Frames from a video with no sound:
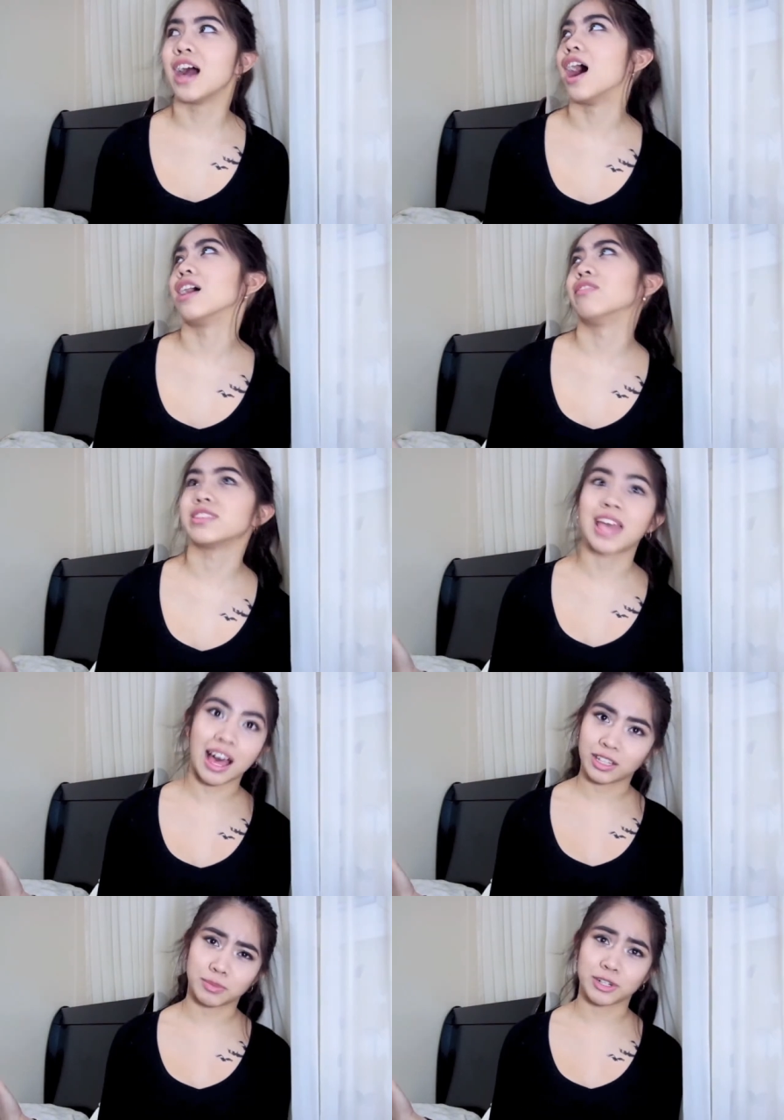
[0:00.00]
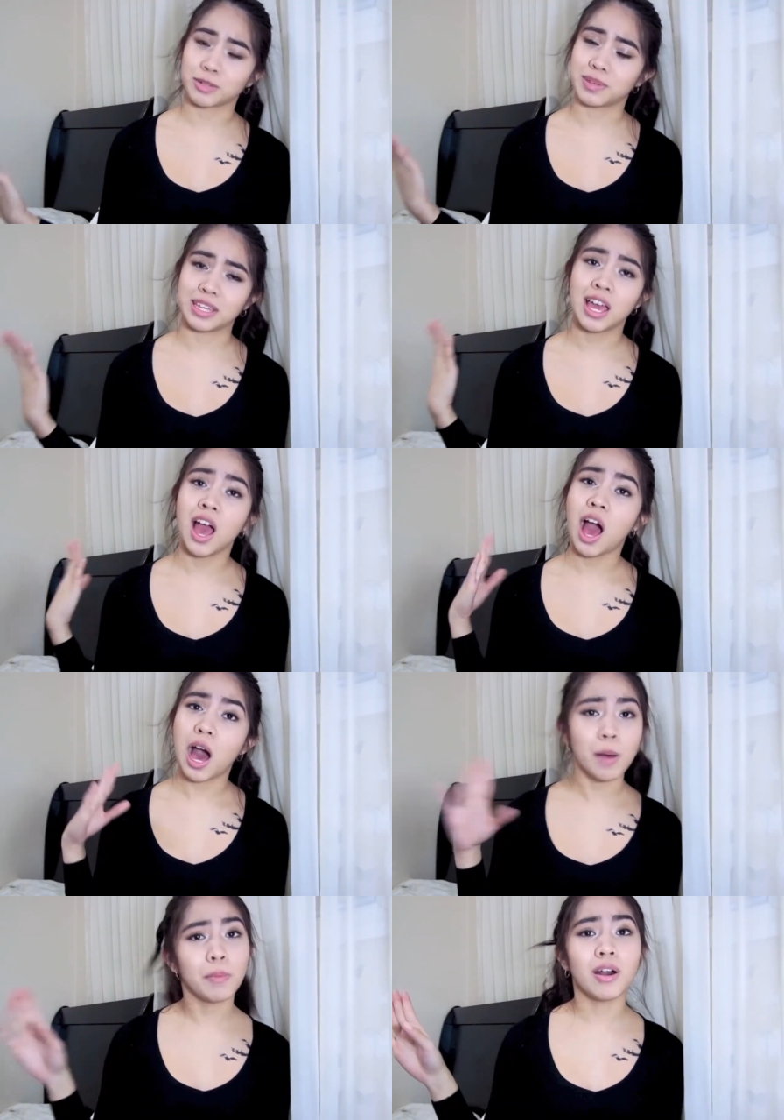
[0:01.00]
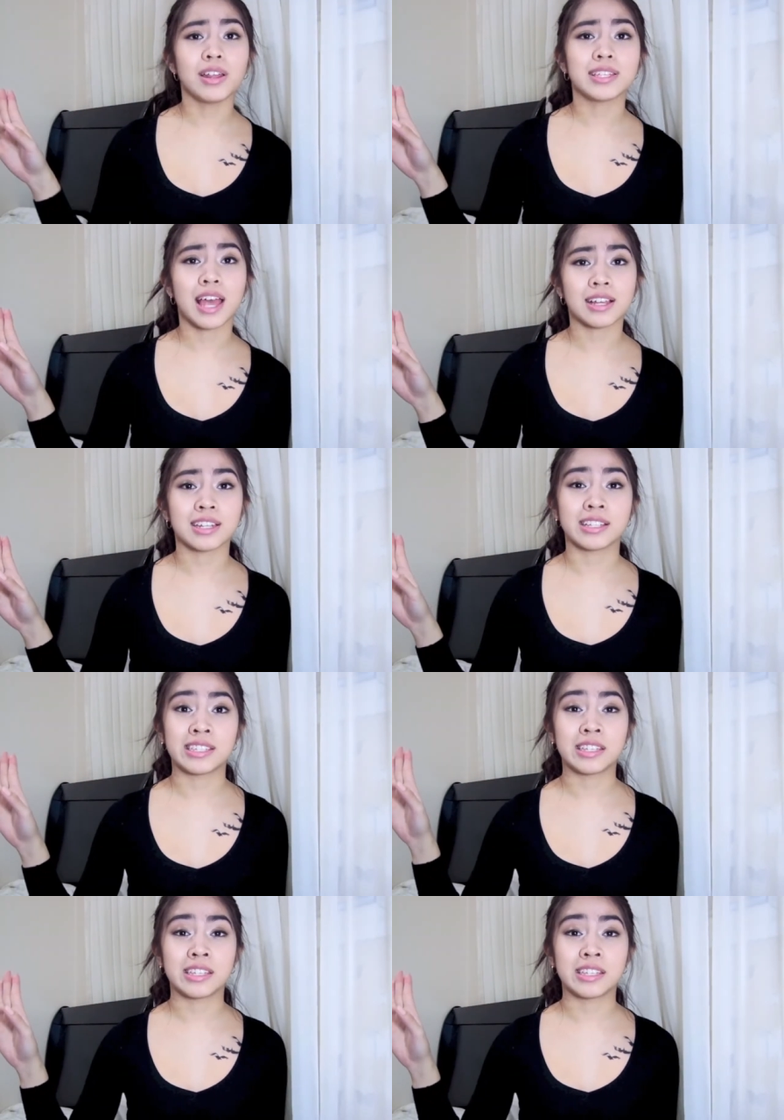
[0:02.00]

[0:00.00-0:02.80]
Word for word: a guy of his caliber to be up on his acting